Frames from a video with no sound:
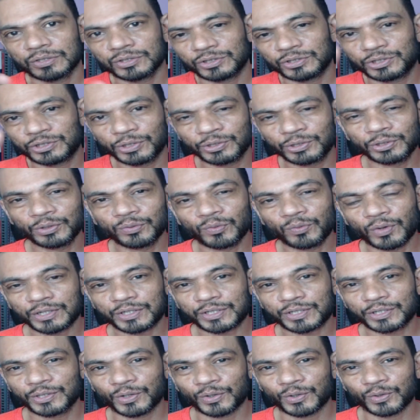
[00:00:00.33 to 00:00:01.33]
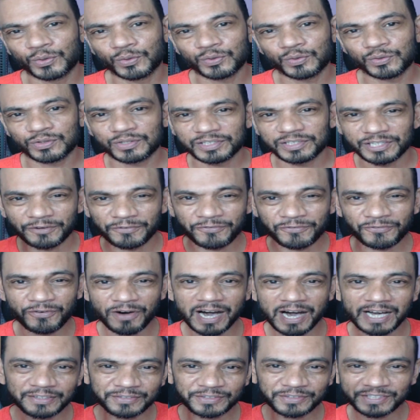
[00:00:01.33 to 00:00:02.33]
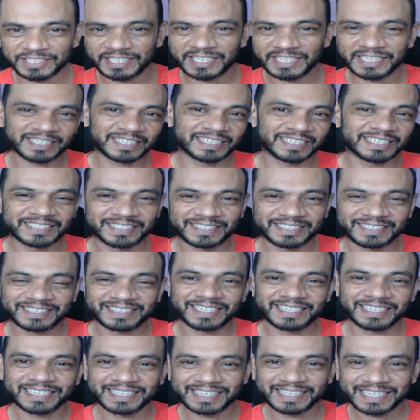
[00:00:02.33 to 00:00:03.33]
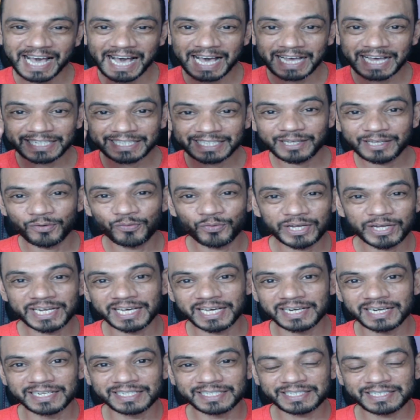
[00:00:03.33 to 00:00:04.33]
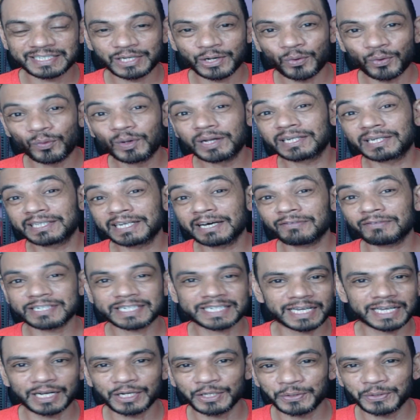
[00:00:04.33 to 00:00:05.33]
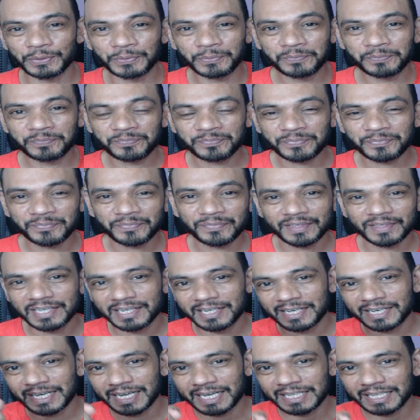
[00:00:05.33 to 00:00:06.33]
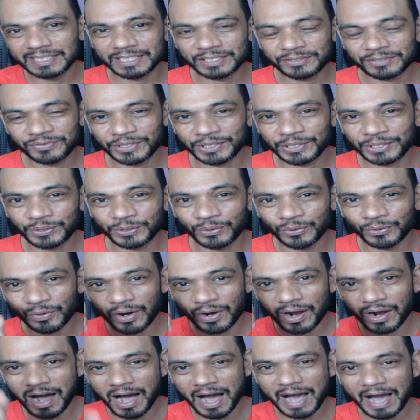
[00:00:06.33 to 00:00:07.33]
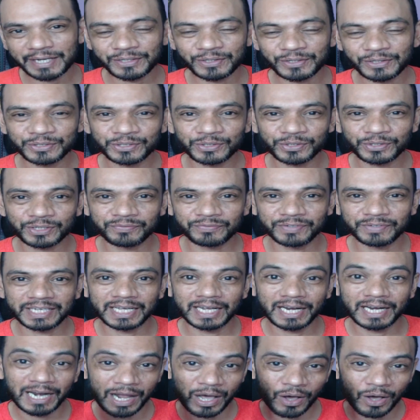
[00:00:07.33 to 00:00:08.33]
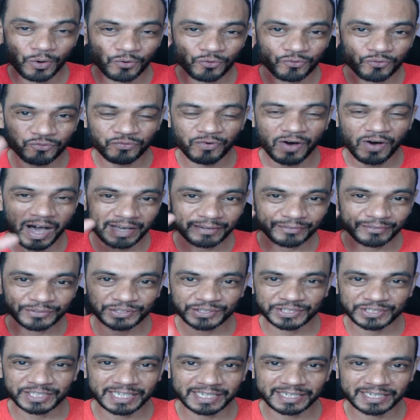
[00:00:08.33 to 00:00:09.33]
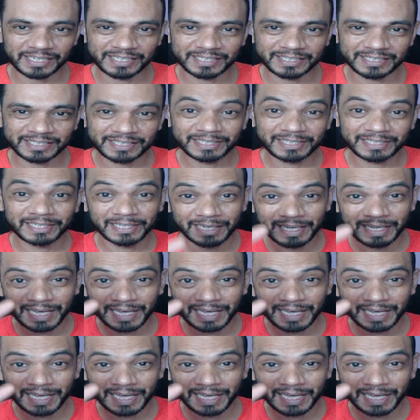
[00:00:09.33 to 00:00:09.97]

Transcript: Do you want to know the 5 secrets that the winners will never tell you? In this video, I am going to reveal 5 secrets,